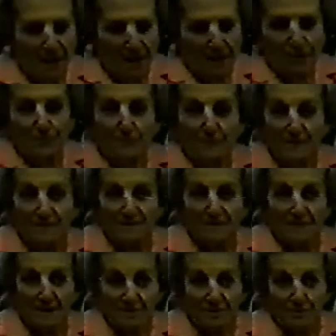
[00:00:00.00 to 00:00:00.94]
and you mix
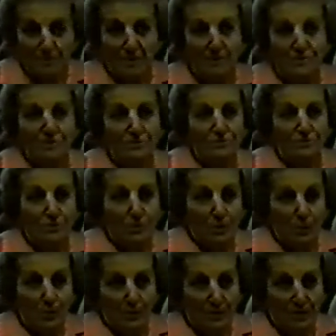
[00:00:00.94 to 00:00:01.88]
it like you mix your
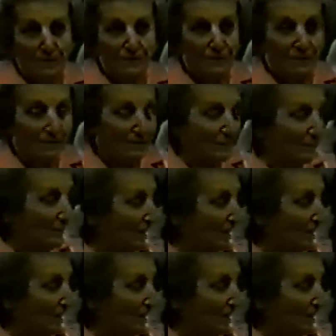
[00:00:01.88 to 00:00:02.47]
dough and everything,